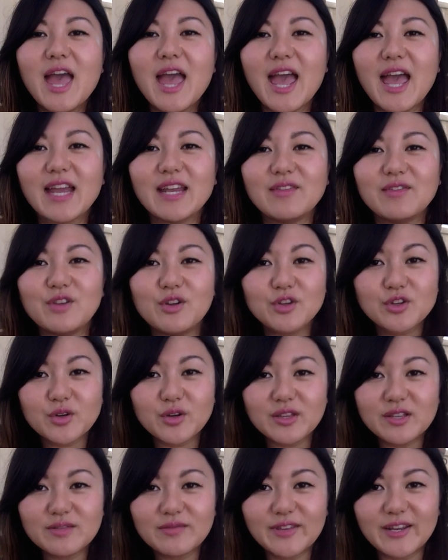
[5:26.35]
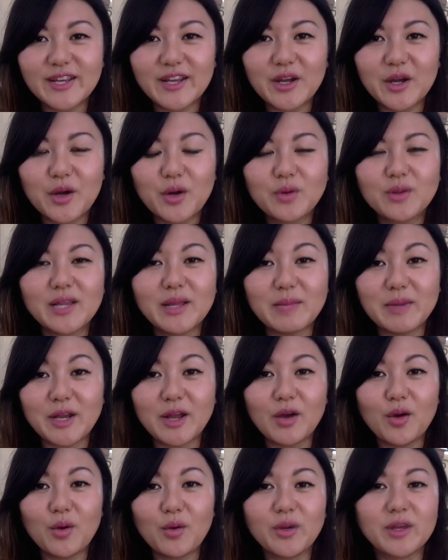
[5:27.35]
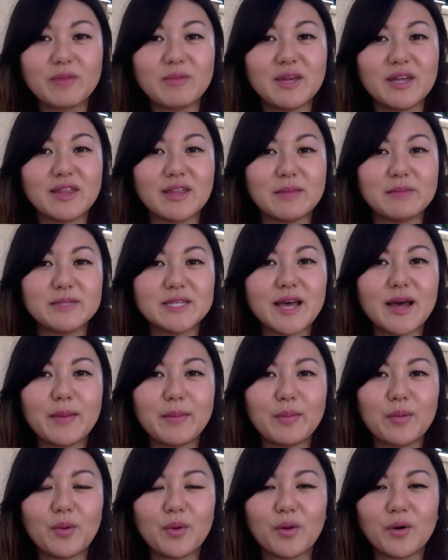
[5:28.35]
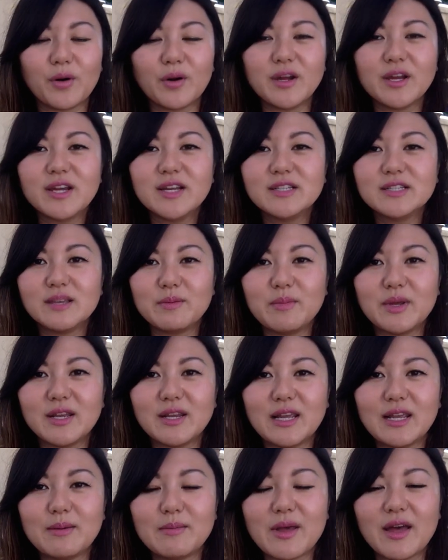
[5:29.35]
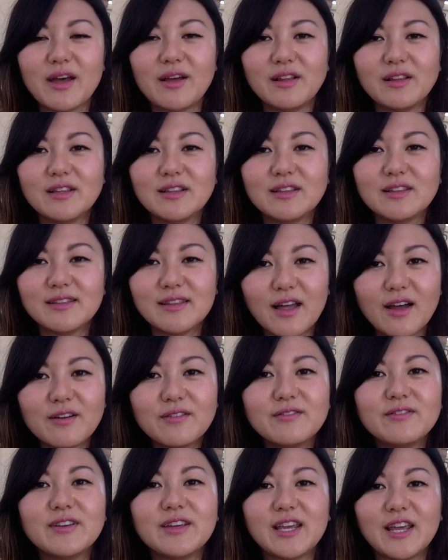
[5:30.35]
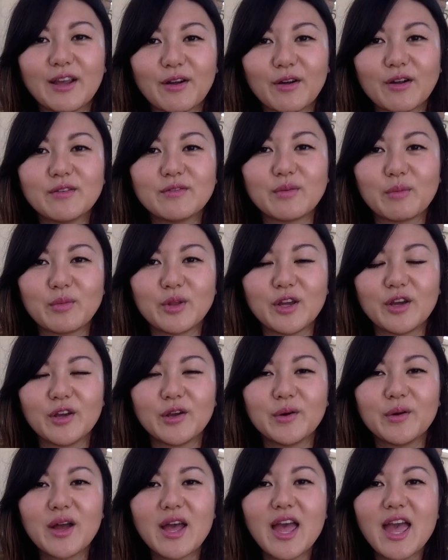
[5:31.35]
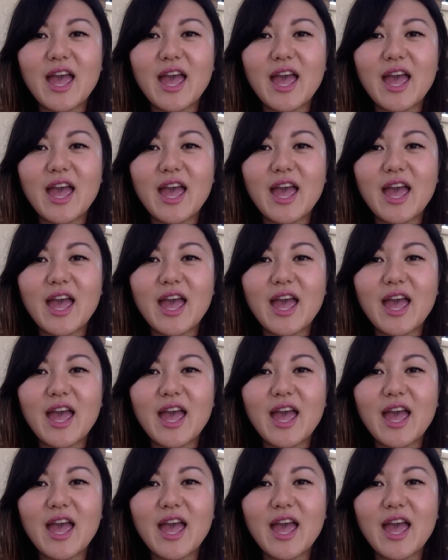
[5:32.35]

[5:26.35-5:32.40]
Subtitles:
And if you enjoyed this video, let me know. Give me a thumbs up or send me an email. Love hearing from you.